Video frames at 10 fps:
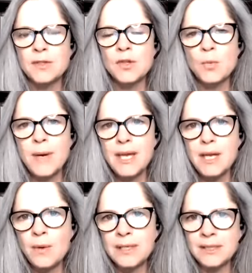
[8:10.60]
So we're here
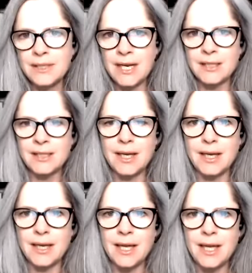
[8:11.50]
to understand
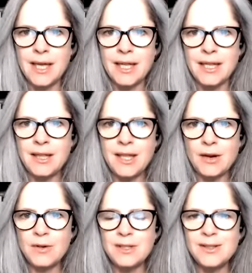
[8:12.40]
today that
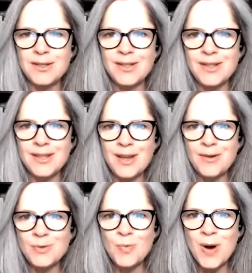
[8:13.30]
there
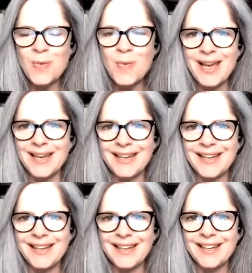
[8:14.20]
is one way
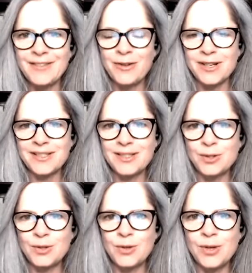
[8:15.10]
for us
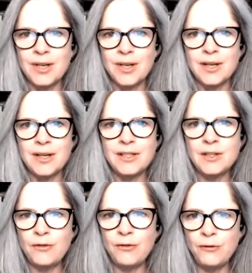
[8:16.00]
to
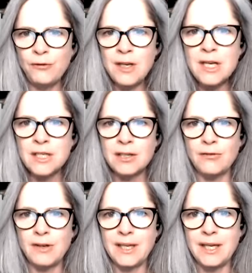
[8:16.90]

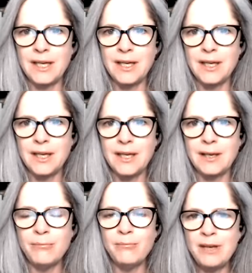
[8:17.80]
definitively
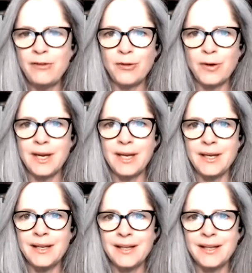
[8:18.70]
be free.